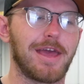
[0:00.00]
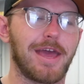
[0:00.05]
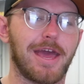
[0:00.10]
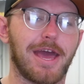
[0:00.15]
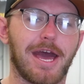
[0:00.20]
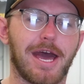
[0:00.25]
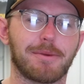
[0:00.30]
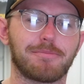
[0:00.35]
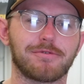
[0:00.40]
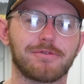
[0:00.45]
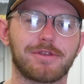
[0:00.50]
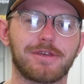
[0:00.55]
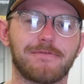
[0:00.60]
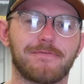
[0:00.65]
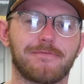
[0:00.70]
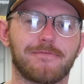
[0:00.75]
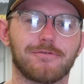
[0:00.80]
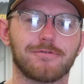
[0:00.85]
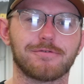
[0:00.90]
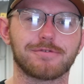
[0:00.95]
happily
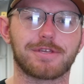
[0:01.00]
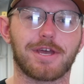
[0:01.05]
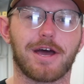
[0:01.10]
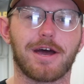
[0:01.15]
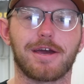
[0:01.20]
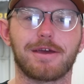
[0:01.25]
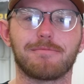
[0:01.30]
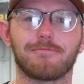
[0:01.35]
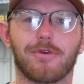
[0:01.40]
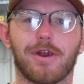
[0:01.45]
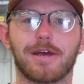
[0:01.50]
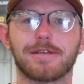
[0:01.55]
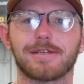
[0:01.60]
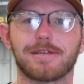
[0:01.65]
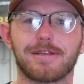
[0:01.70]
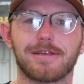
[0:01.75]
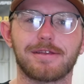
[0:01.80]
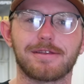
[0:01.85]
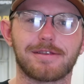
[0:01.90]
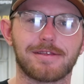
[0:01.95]
full-time
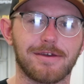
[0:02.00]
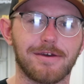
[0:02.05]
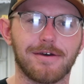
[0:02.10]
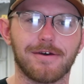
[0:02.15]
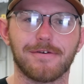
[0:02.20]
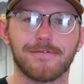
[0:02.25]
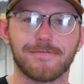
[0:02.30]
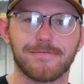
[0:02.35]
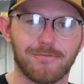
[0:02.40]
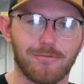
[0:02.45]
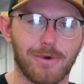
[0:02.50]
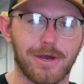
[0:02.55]
resident of